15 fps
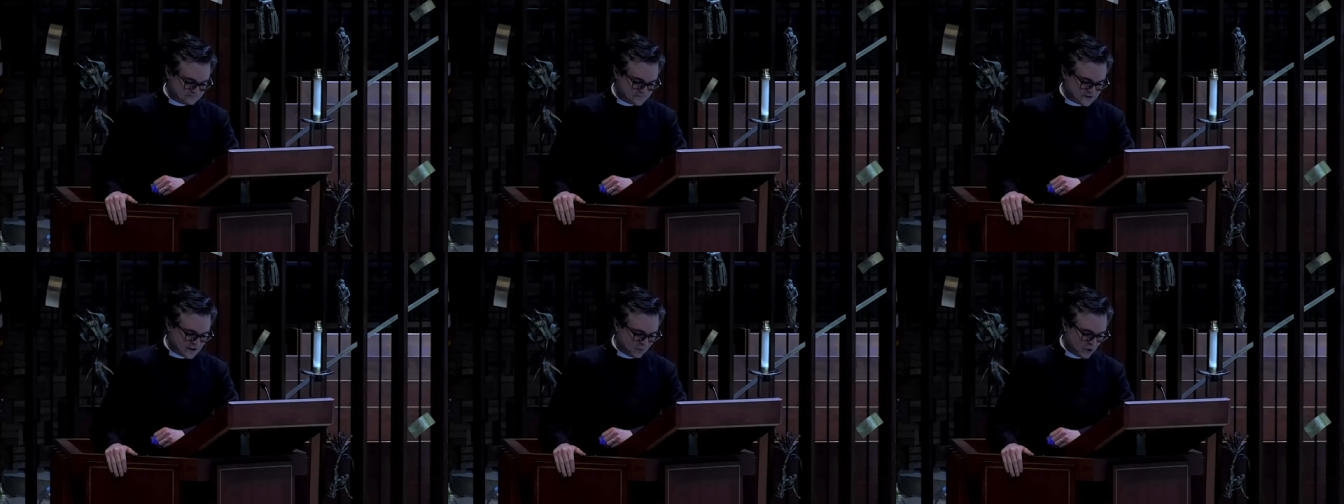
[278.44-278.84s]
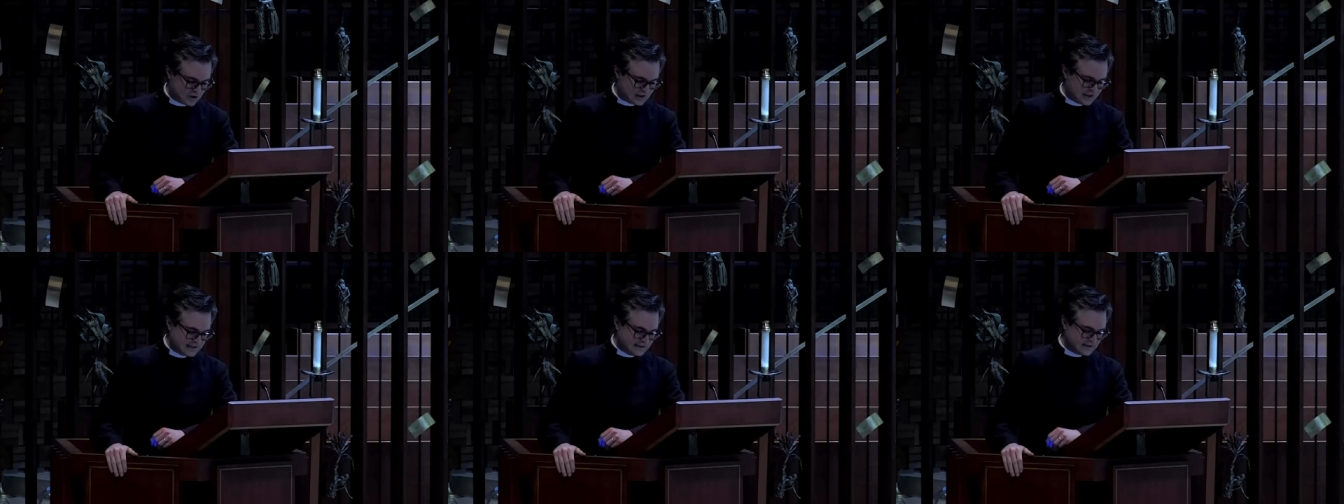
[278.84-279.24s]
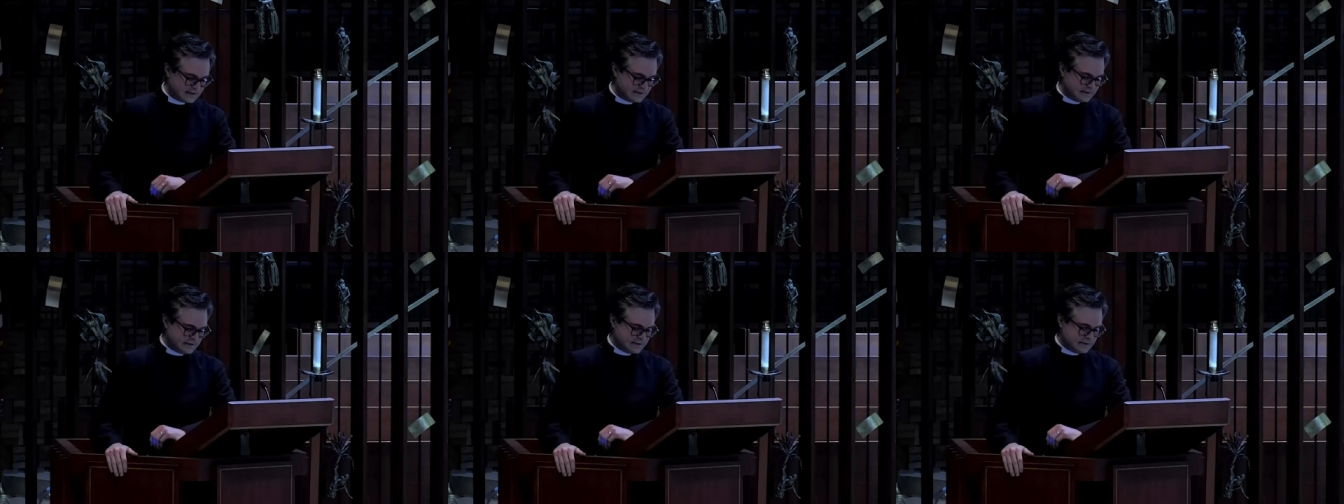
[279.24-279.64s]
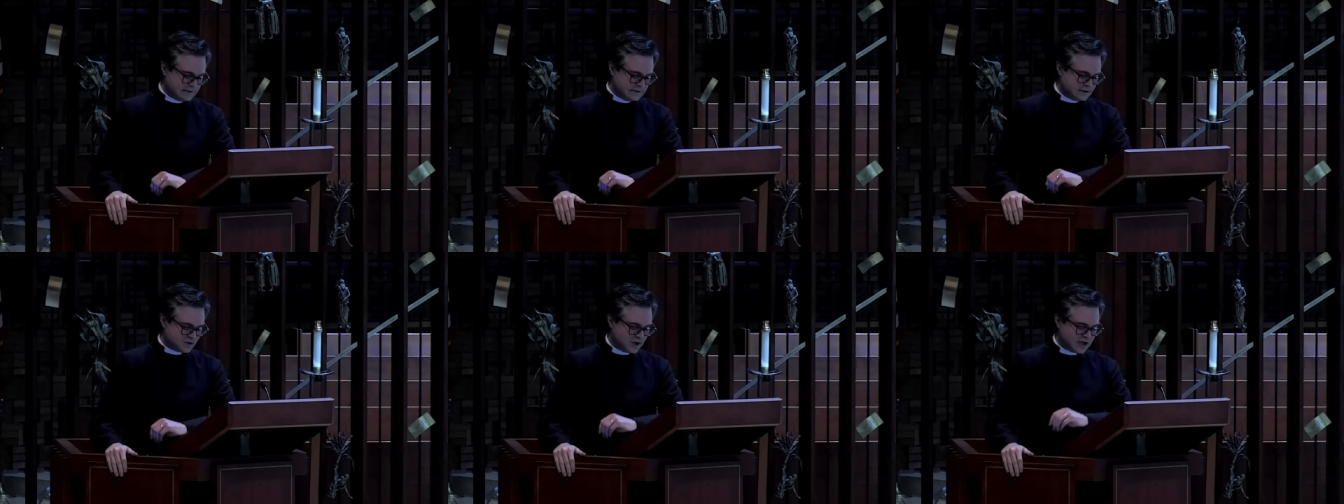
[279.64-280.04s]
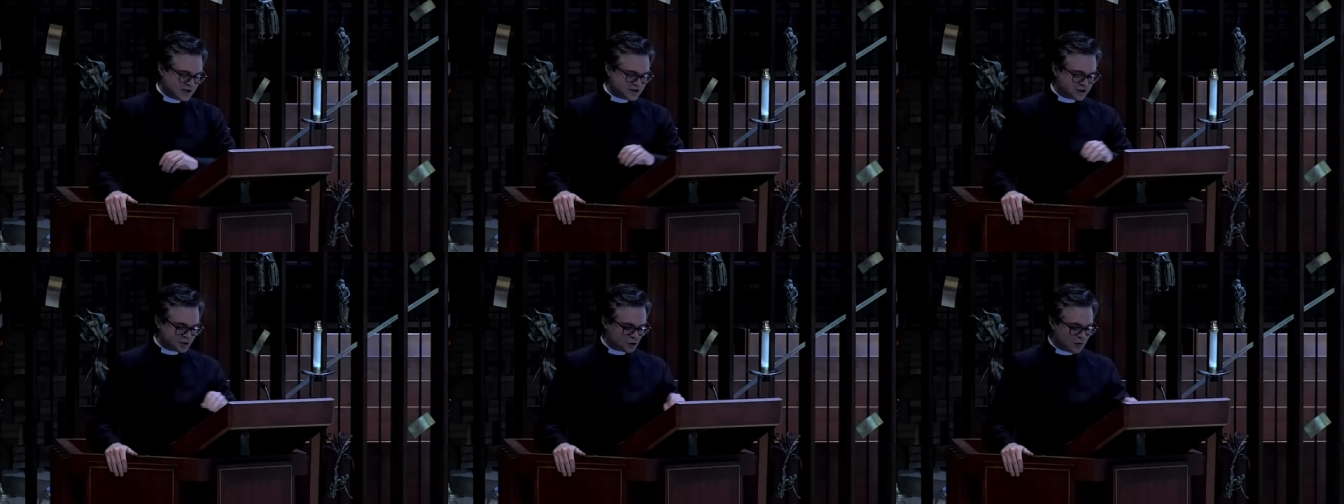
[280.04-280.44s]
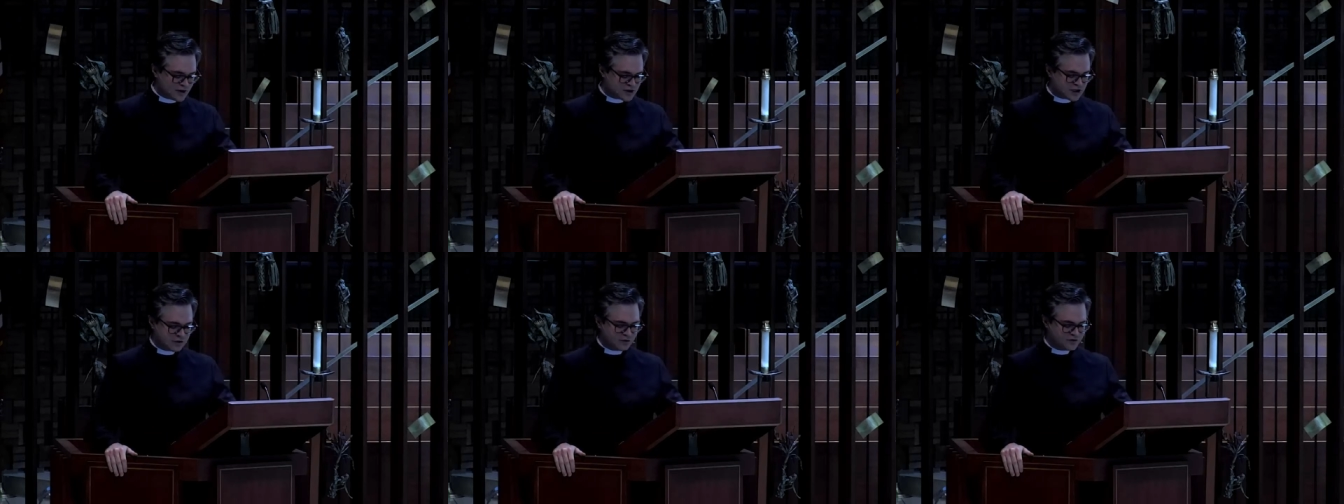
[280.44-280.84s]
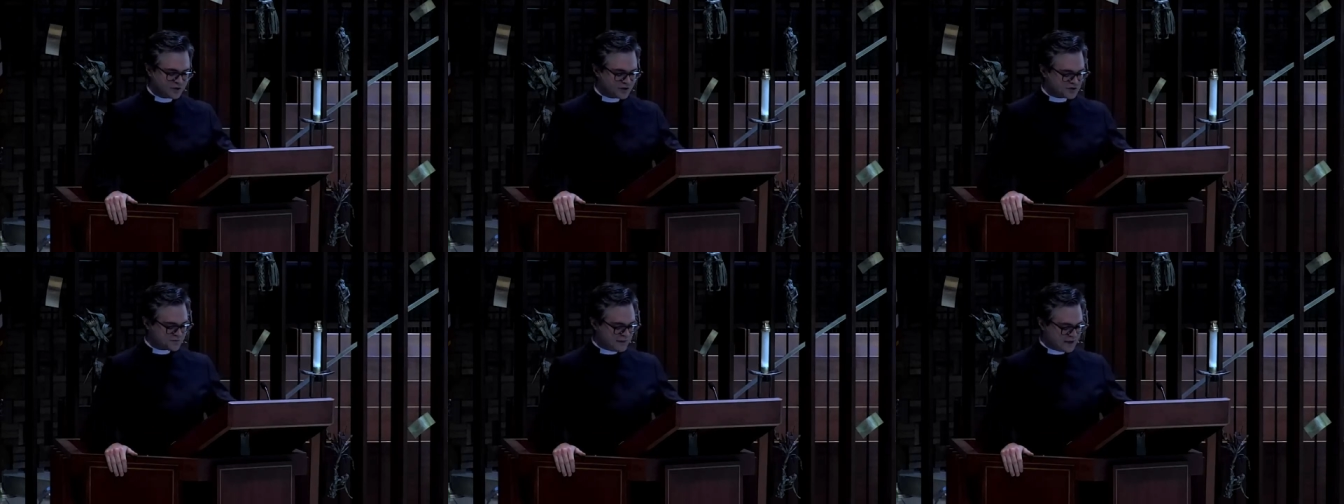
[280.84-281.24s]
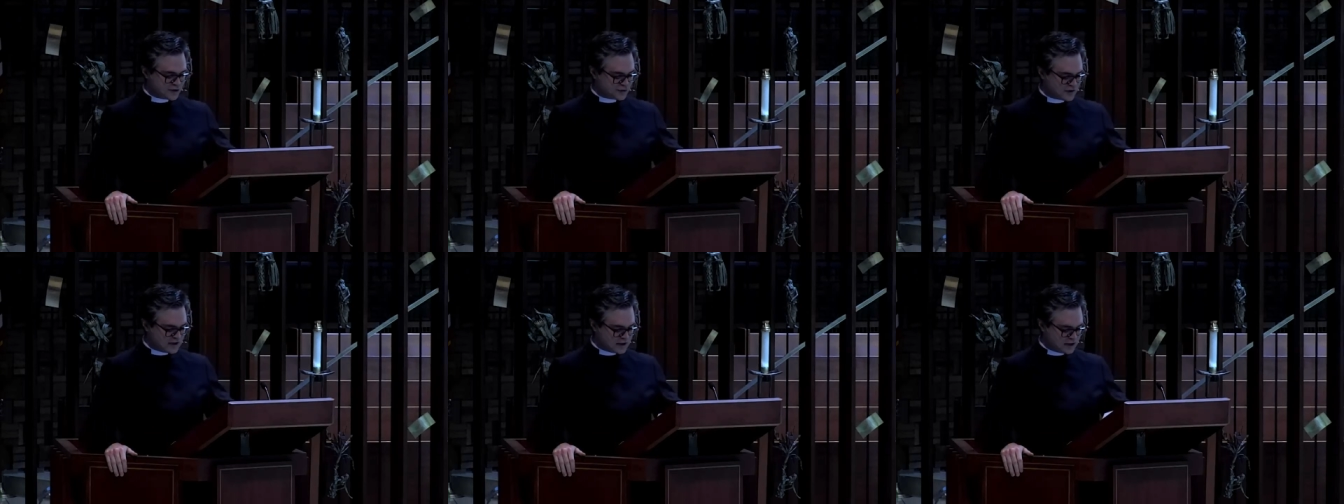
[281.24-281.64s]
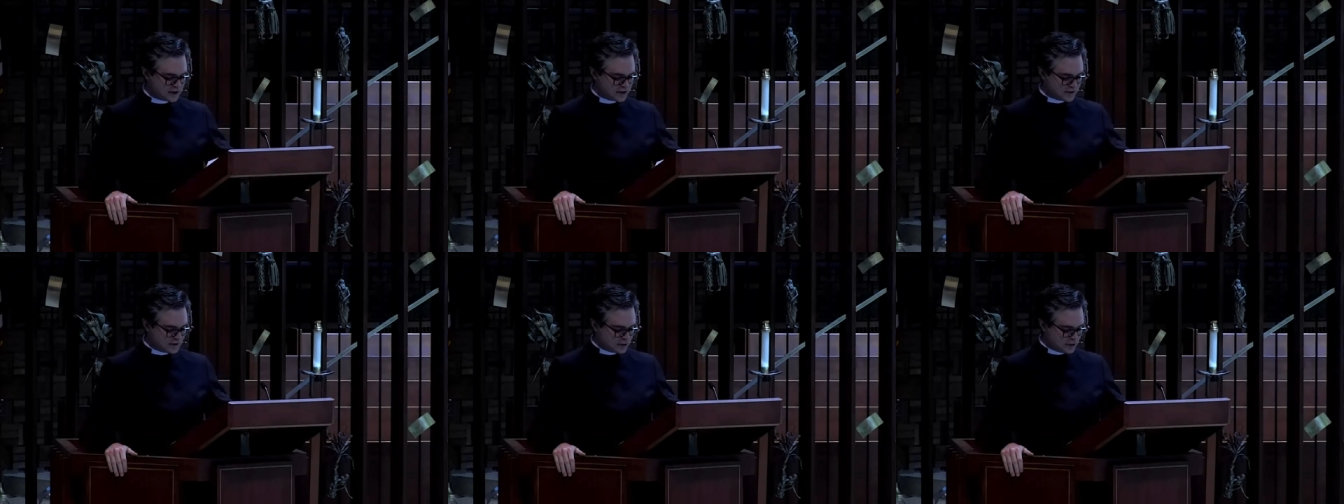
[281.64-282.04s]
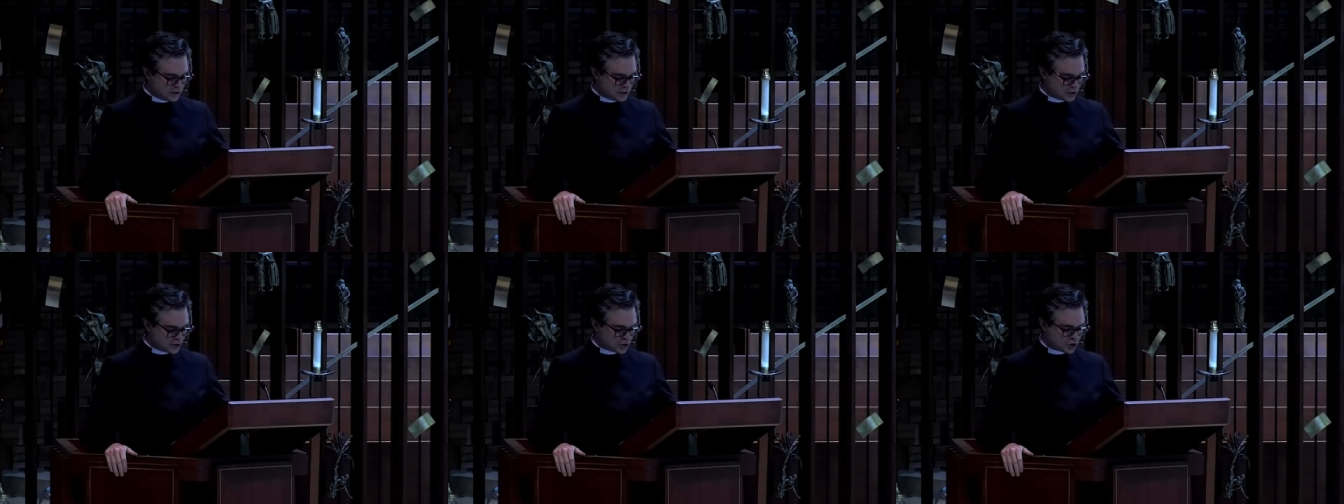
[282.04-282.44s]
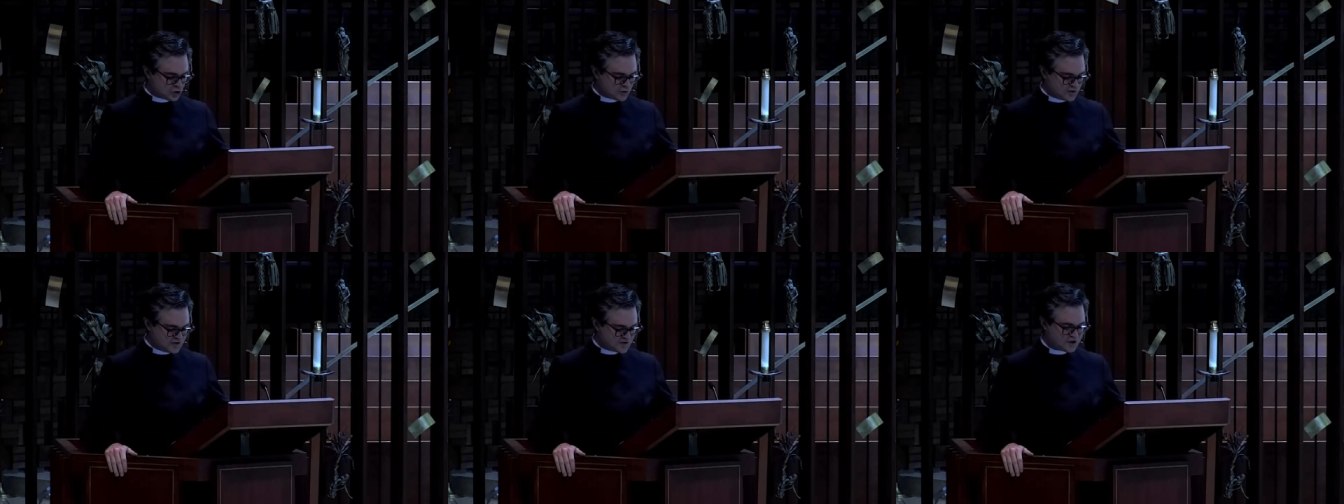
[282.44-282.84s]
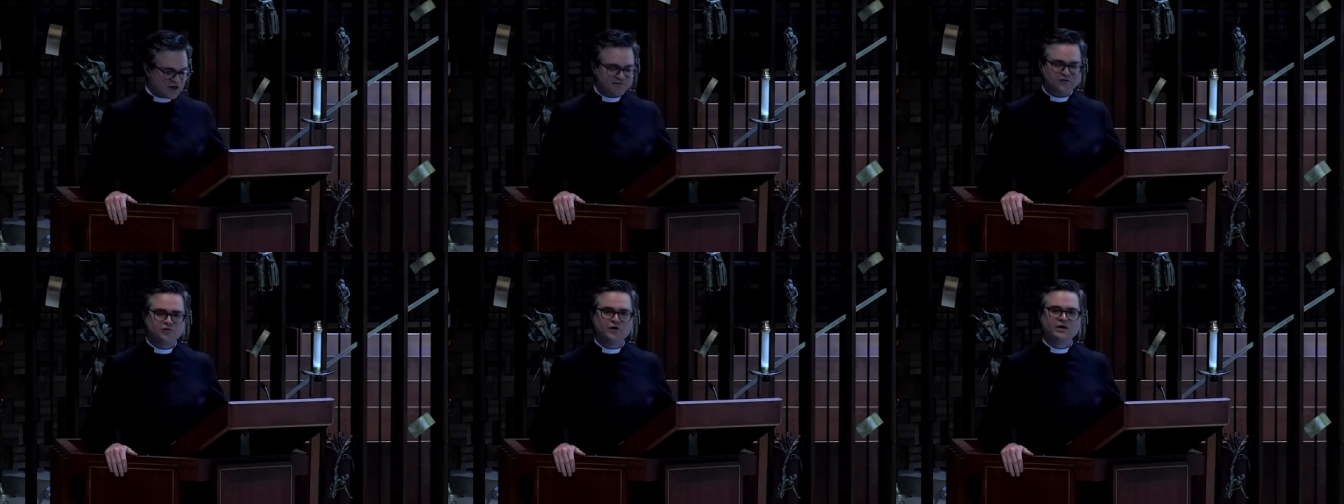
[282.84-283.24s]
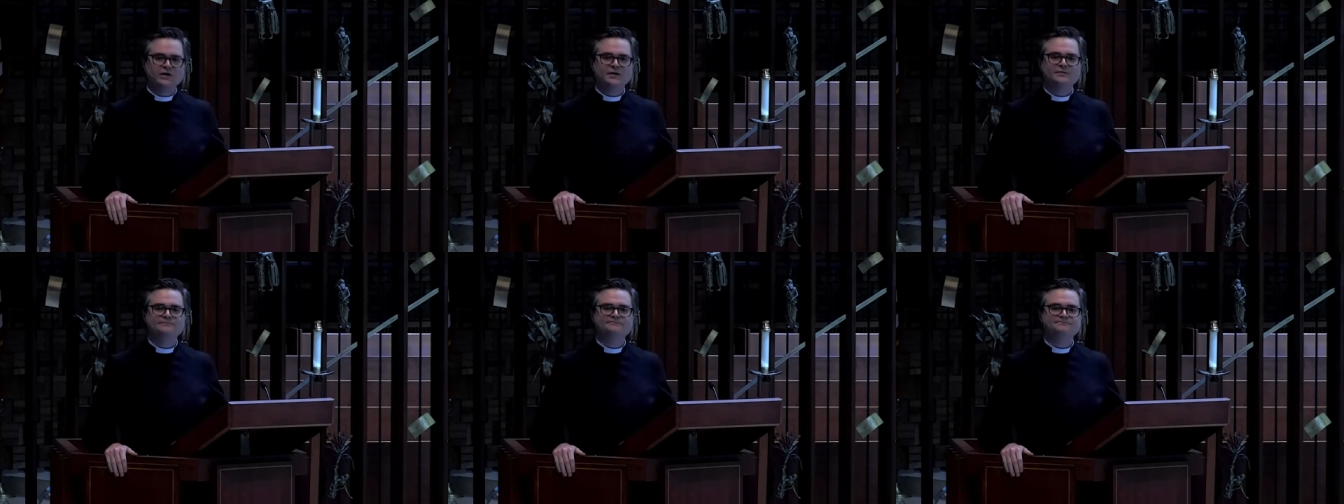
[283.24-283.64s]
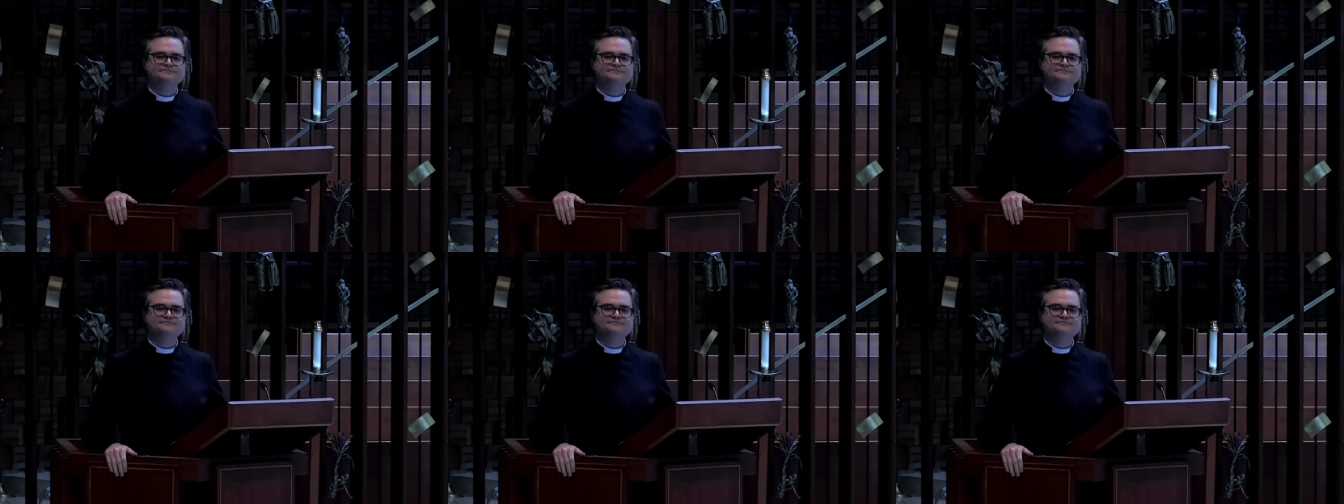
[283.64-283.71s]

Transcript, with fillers: Somewhat like trying to quench our thirst by drinking a sugary soft drink.